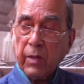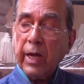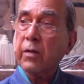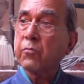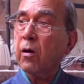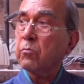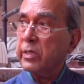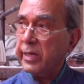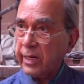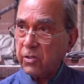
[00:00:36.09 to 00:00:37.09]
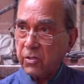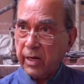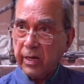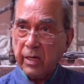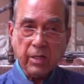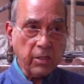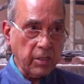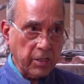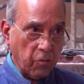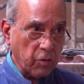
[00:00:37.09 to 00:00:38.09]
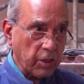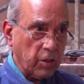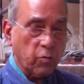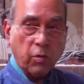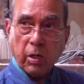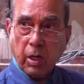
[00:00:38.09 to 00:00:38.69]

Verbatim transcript: And from the next day, the devotees will